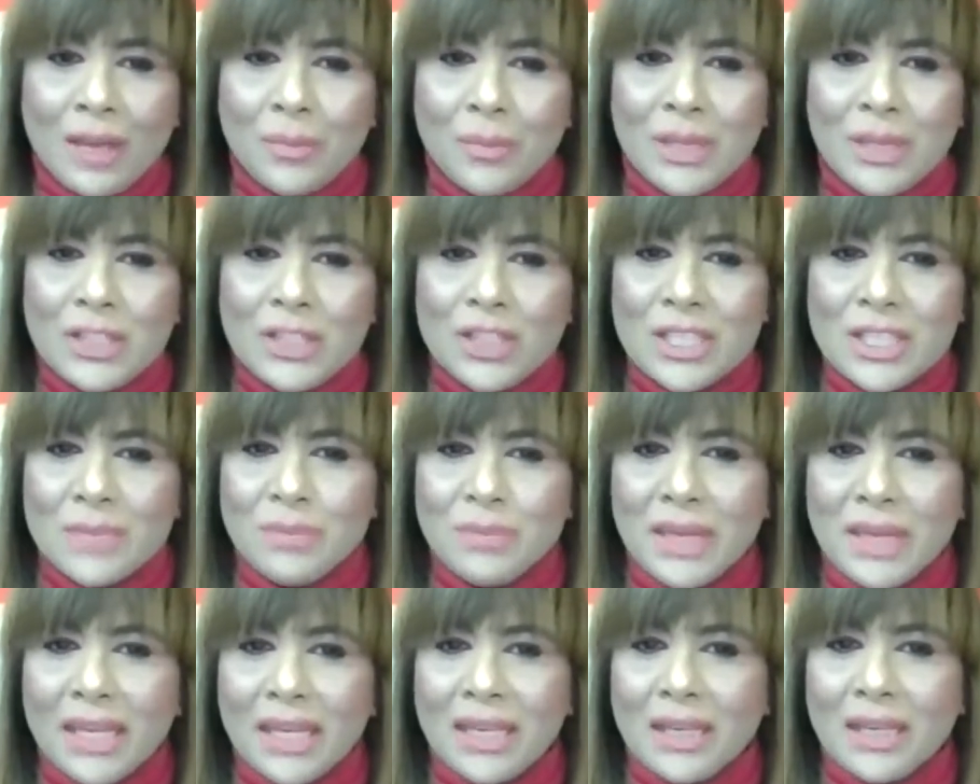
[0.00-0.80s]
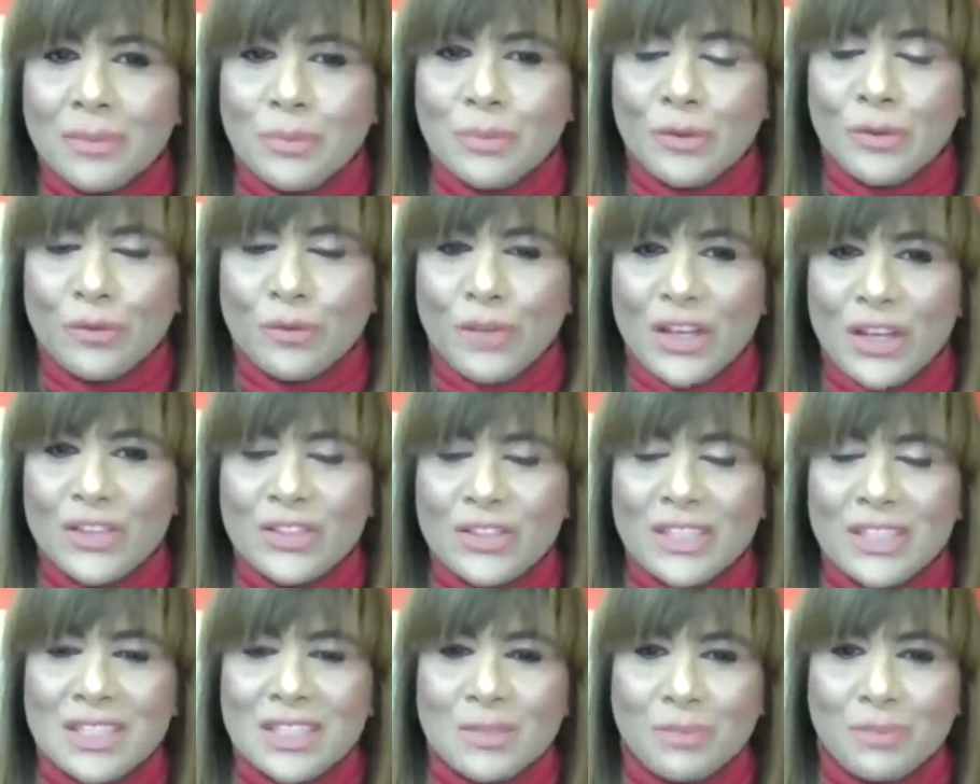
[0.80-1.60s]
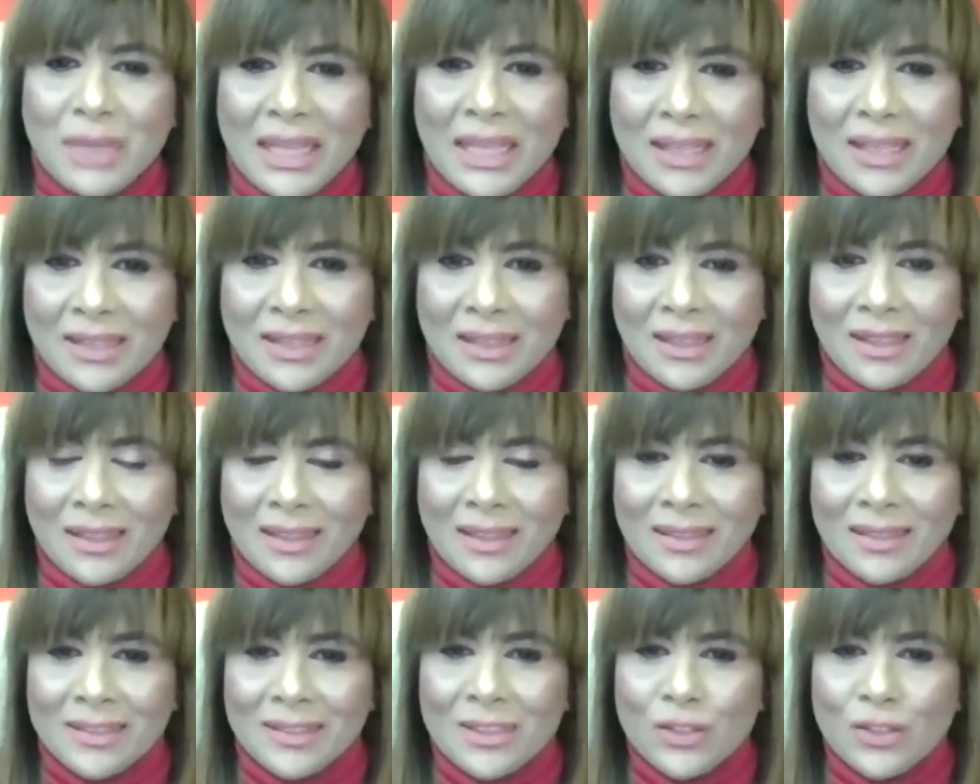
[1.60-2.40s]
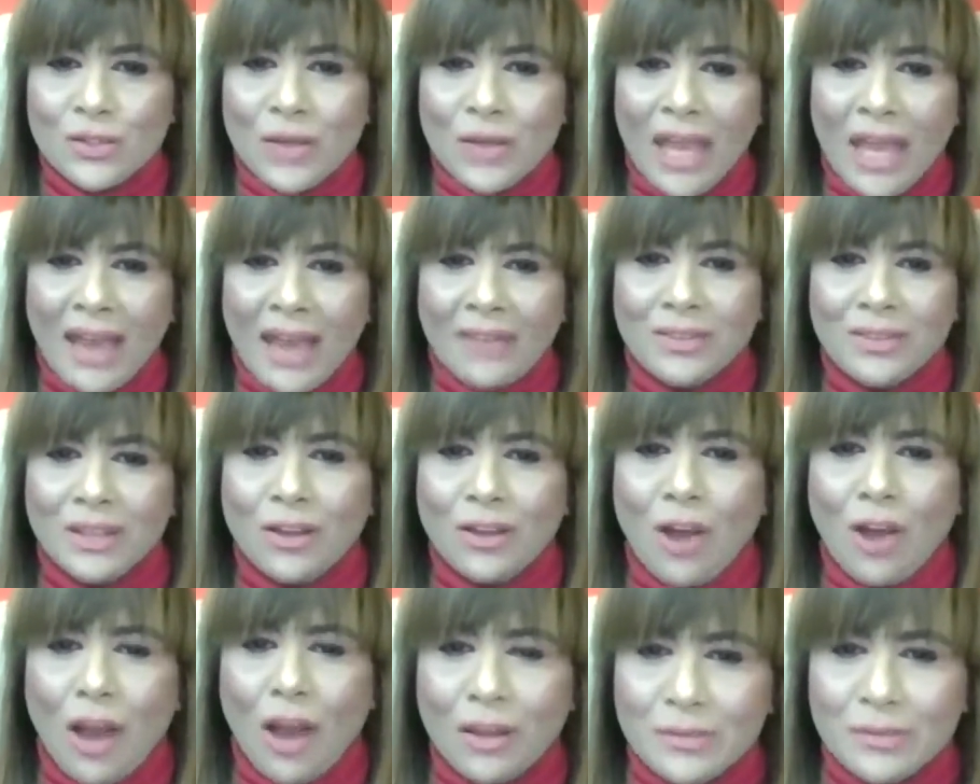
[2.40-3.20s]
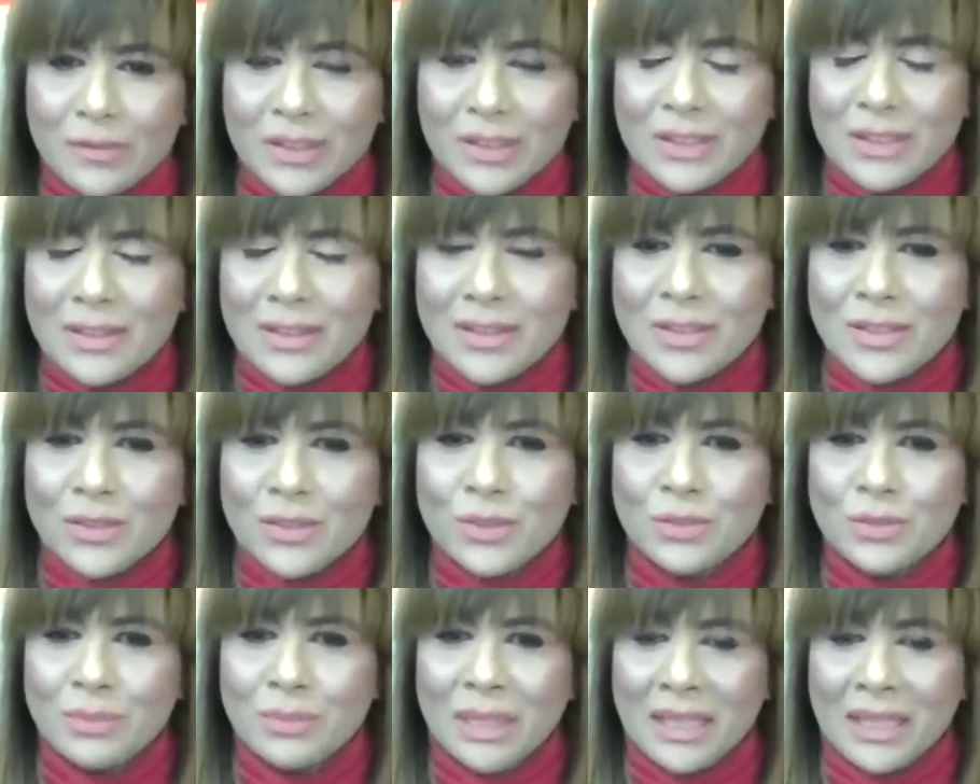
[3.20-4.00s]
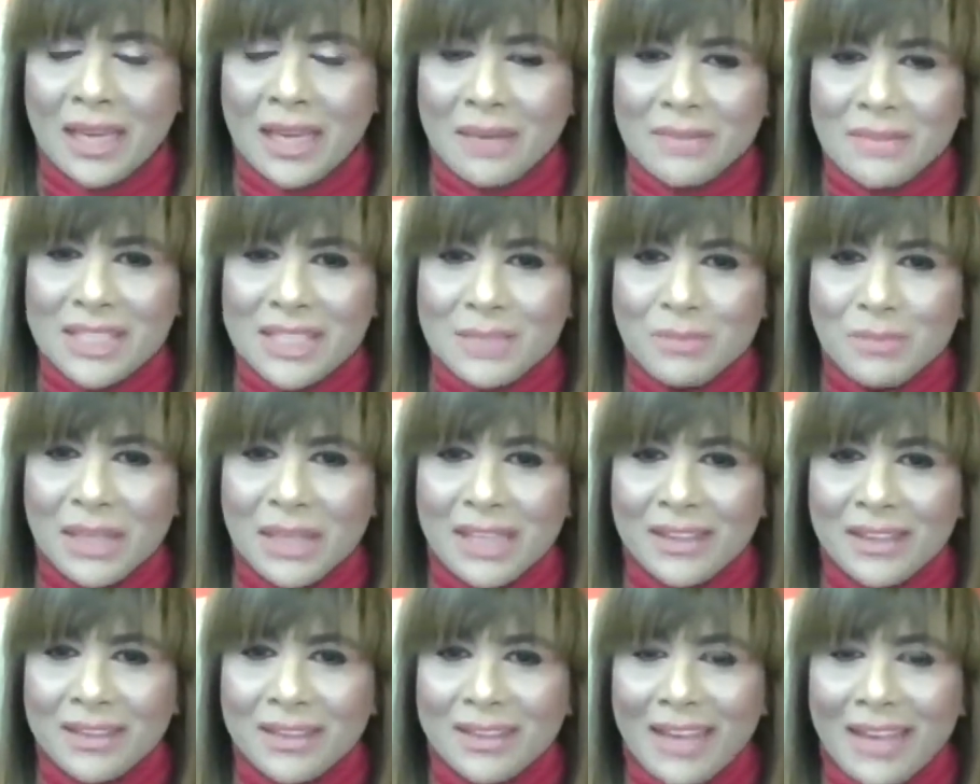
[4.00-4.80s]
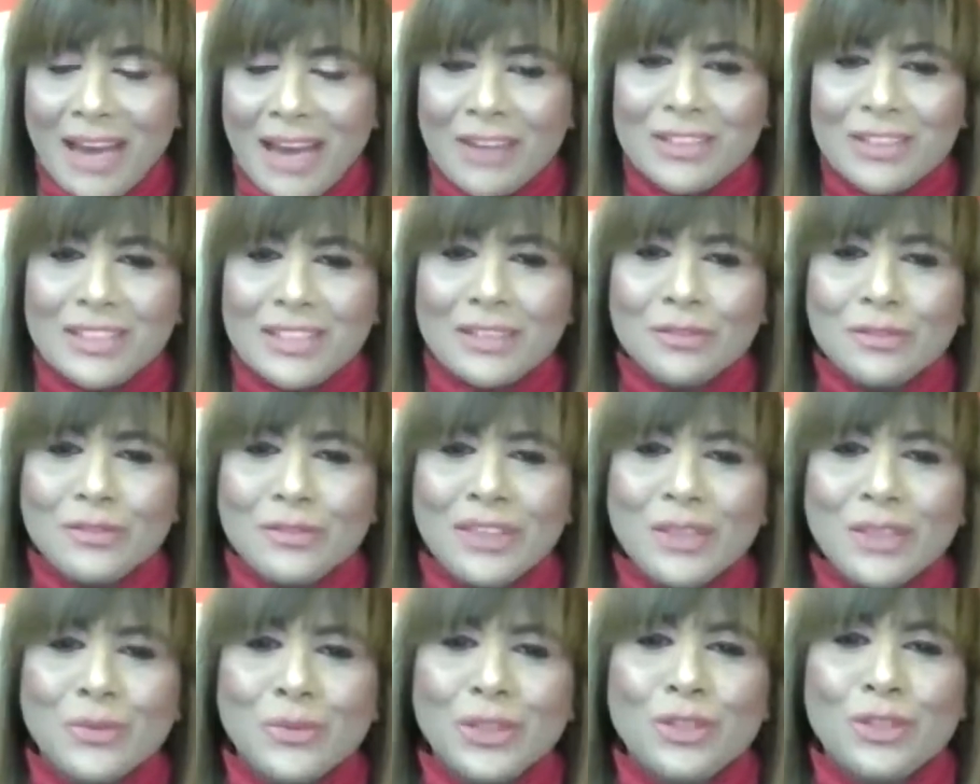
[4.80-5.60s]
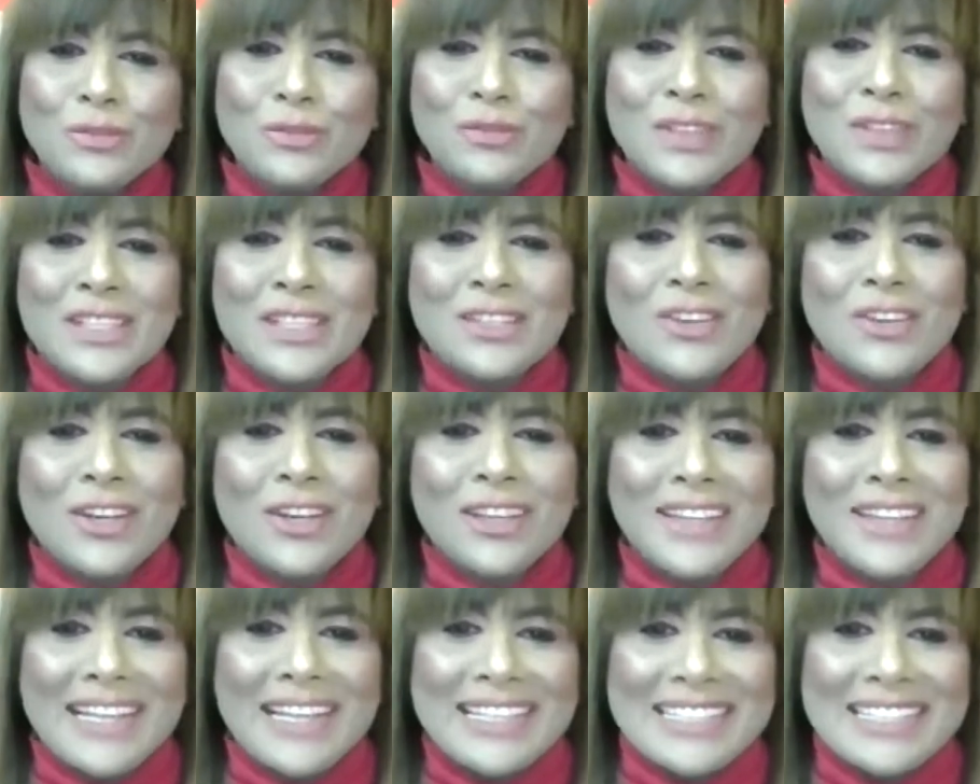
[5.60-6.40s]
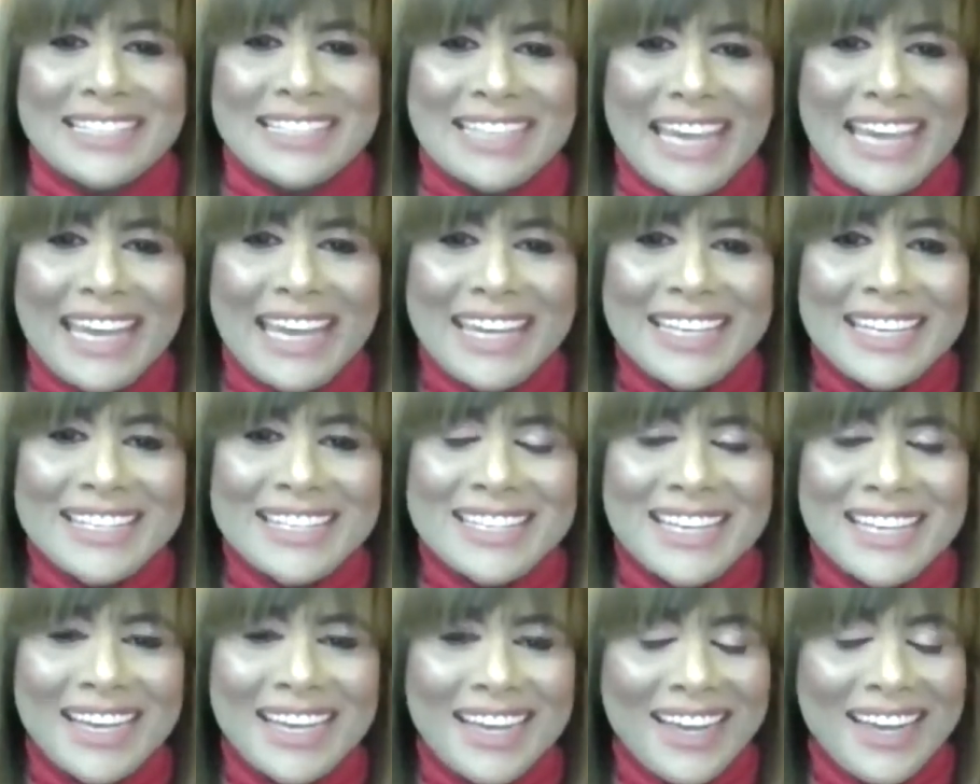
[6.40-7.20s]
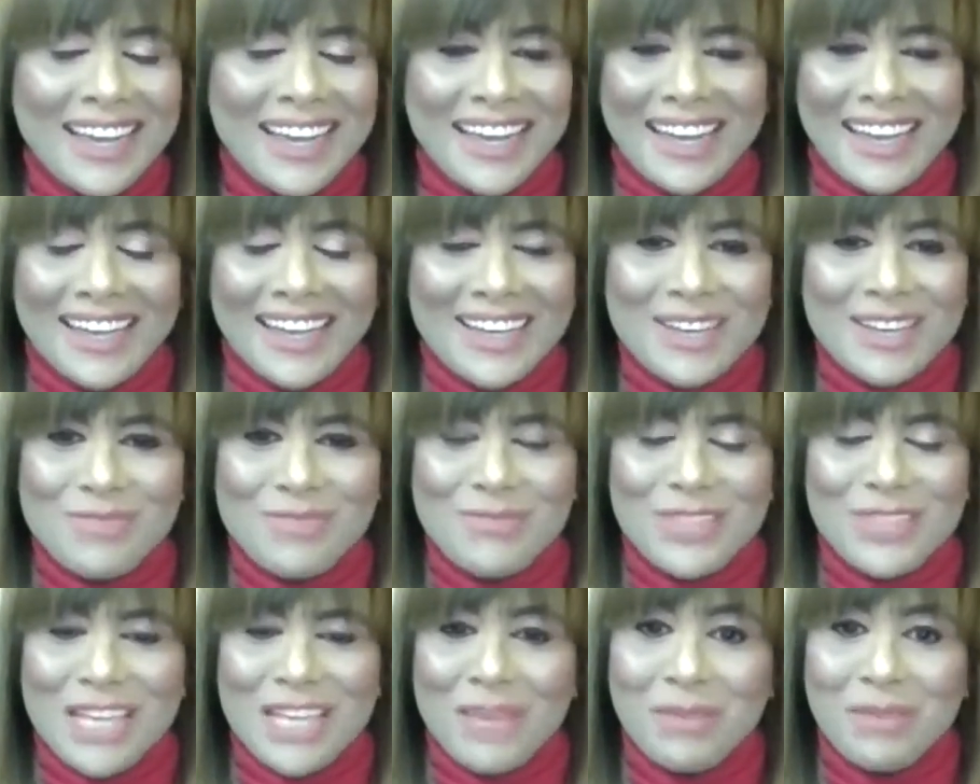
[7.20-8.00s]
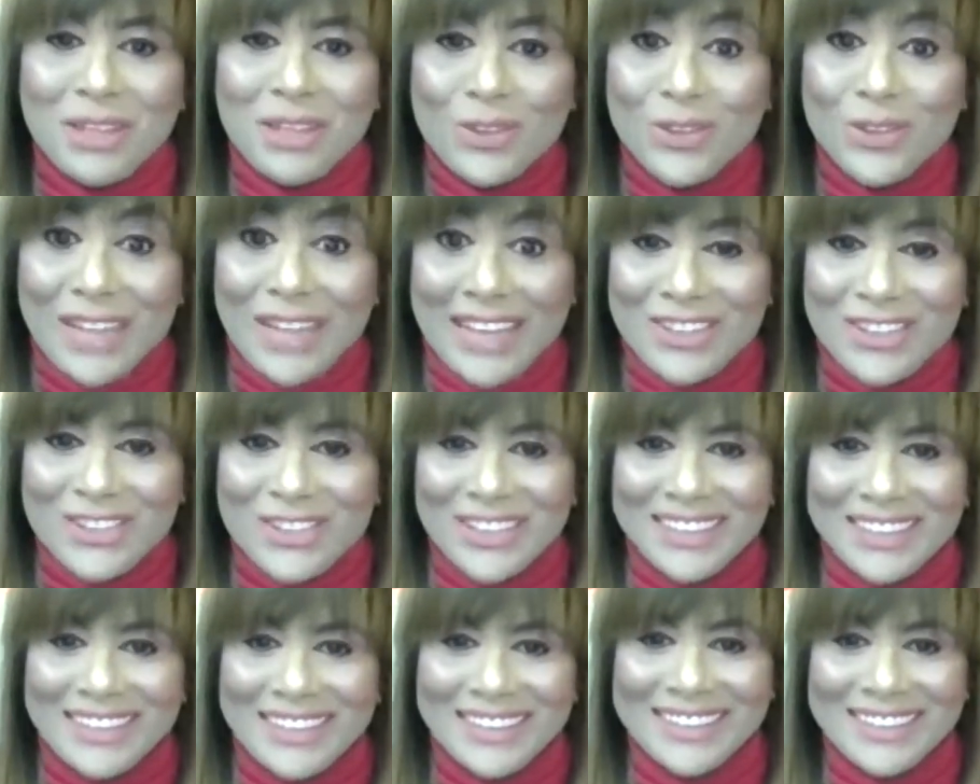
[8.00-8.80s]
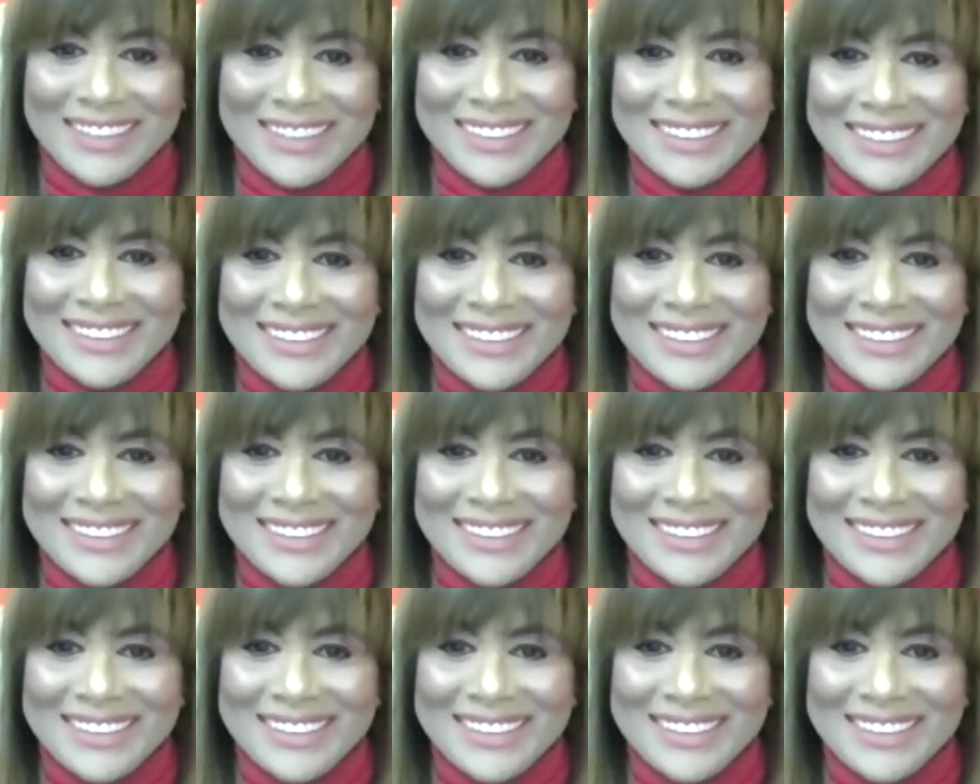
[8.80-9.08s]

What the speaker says: But just being a professional speaker, did you have the confidence to become a speaker? How did it feel when you first got on that stage? Take me through that journey.